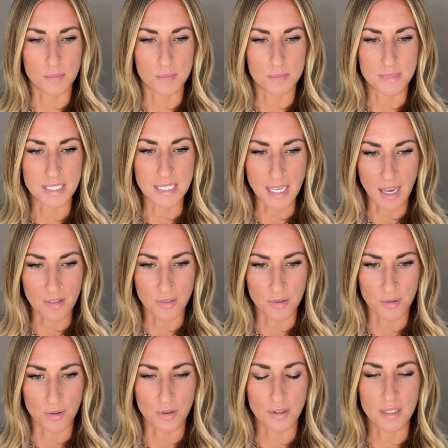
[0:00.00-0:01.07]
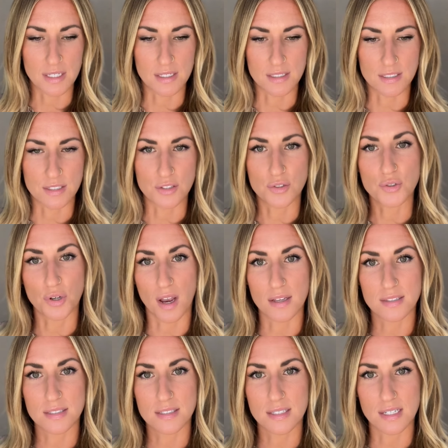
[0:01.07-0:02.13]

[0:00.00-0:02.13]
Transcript: together, is trust.